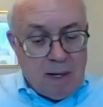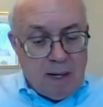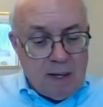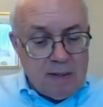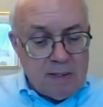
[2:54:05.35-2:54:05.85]

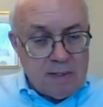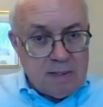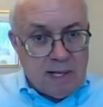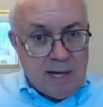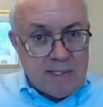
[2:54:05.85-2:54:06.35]
This
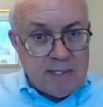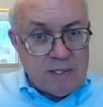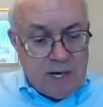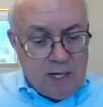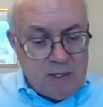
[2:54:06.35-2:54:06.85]
last
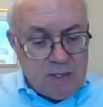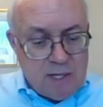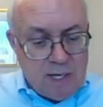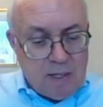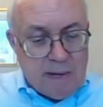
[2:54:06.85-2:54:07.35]
exchange has
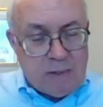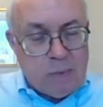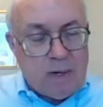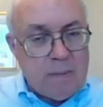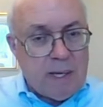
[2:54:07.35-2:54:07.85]
taken about
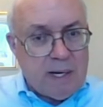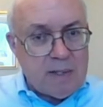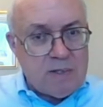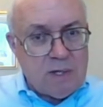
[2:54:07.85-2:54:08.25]
20 minutes.